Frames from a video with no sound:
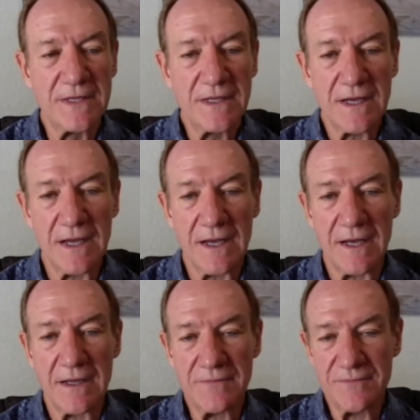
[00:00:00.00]

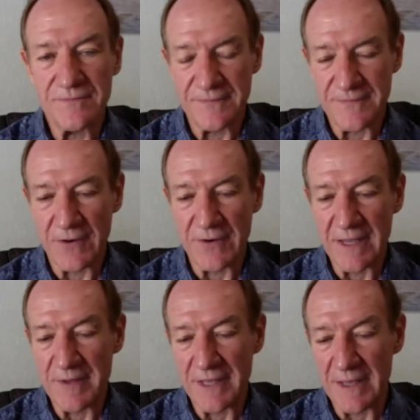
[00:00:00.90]
The
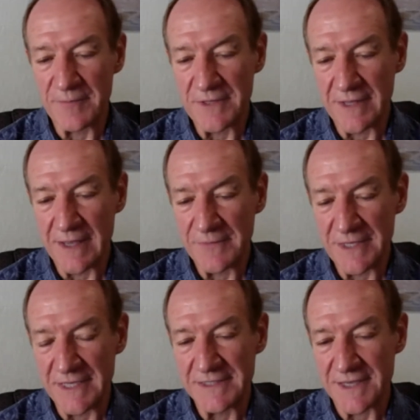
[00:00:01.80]

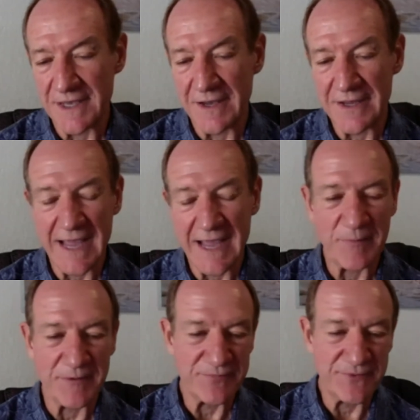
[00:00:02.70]
EMTs came
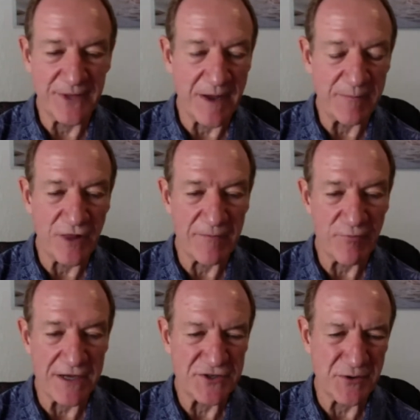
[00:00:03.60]
and did my blood
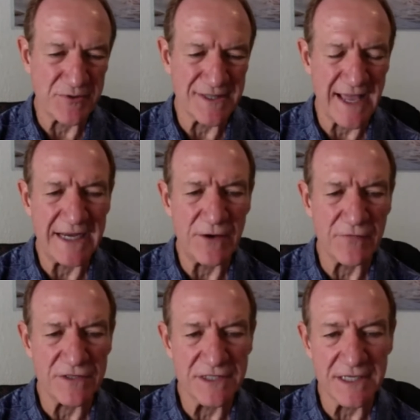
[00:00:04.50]
pressure. It was
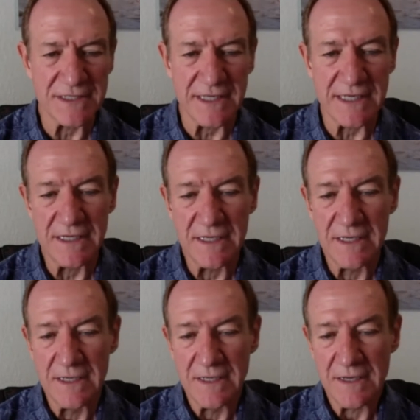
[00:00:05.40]
90/60.
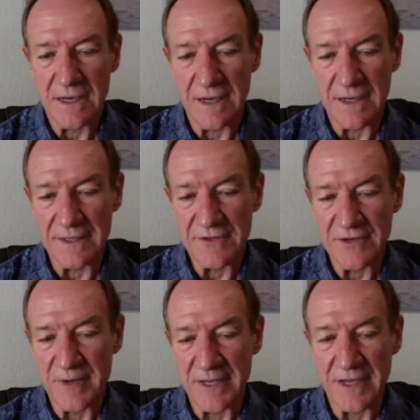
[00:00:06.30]
They took
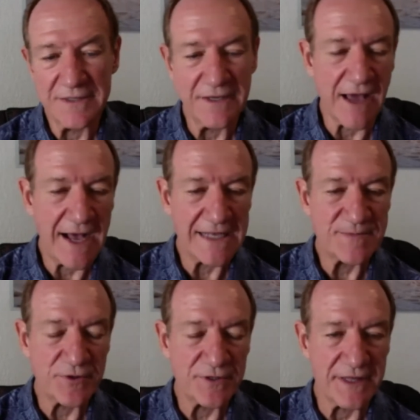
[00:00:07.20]
me to the
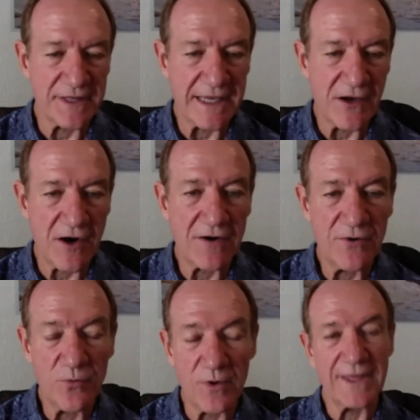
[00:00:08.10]
hospital, to the ER,
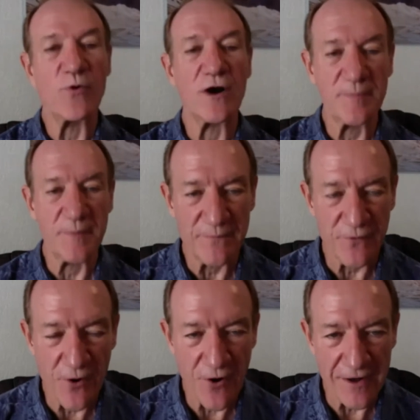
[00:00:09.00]
where they worked me up for
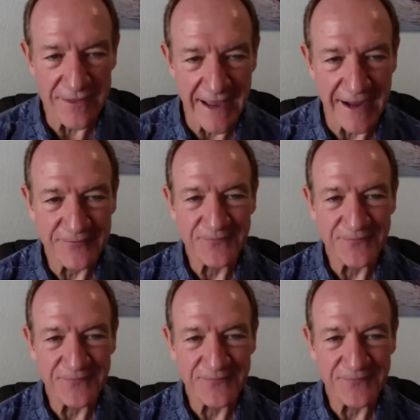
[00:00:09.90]
a heart attack.